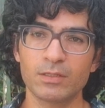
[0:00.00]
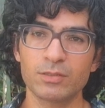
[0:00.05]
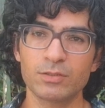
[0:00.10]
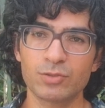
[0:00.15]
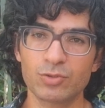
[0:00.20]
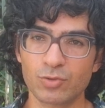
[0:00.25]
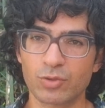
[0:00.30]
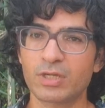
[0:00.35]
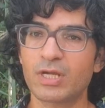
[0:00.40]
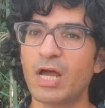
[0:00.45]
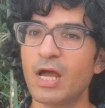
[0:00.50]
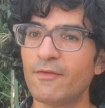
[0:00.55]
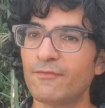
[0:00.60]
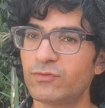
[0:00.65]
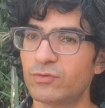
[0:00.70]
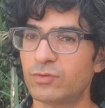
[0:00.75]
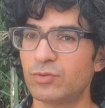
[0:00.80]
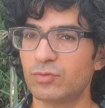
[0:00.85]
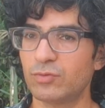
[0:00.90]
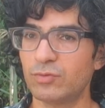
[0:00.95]
you
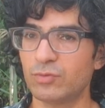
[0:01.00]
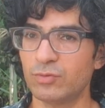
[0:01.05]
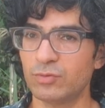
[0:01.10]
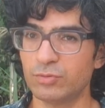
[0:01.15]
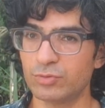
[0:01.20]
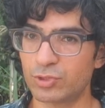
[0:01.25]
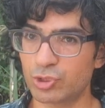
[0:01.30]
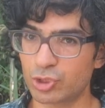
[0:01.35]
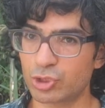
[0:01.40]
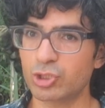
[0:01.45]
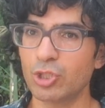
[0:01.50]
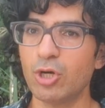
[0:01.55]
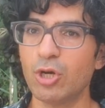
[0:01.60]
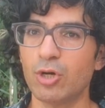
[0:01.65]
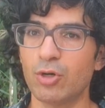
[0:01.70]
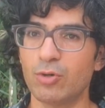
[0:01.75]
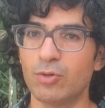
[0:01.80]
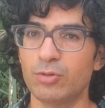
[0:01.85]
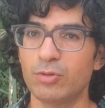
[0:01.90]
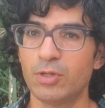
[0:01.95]
have to
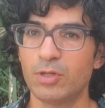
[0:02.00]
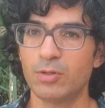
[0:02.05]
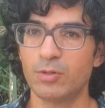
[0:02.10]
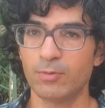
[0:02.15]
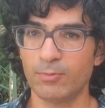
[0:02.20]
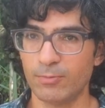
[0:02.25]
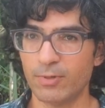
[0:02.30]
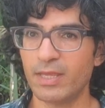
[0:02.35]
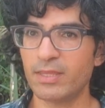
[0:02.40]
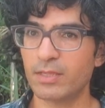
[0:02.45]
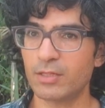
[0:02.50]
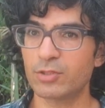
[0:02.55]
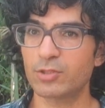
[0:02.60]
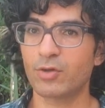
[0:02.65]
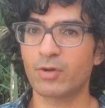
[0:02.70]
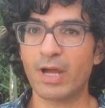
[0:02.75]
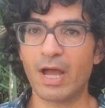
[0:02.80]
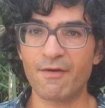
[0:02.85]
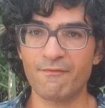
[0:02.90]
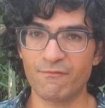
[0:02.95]
show whether
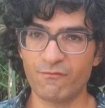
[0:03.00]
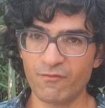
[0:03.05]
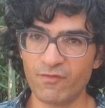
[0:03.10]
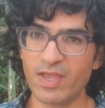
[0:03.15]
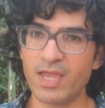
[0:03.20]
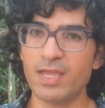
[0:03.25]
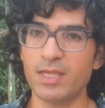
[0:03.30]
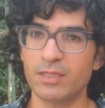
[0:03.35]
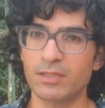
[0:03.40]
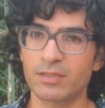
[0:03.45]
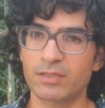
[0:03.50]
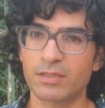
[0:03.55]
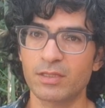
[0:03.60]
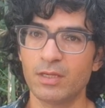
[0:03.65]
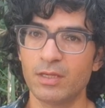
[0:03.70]
you have faith